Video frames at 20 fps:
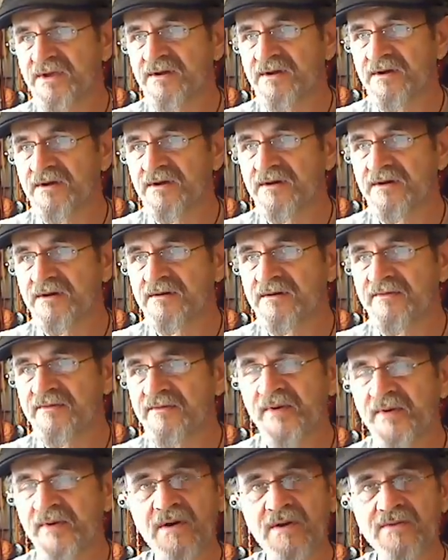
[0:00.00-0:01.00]

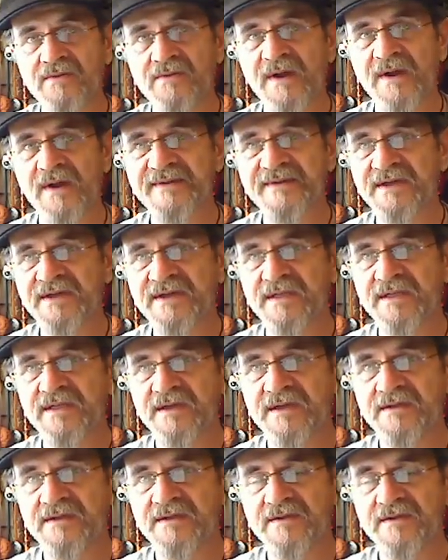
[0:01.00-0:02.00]
Paul Robinette
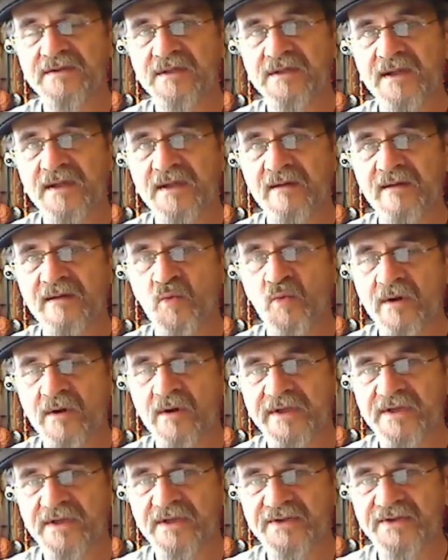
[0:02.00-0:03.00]
and Tom
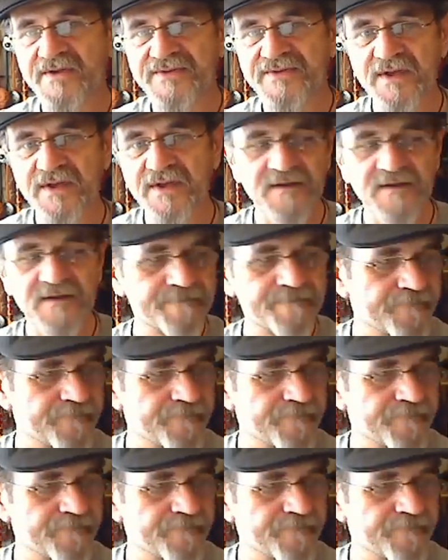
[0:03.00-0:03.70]
Guariello's site.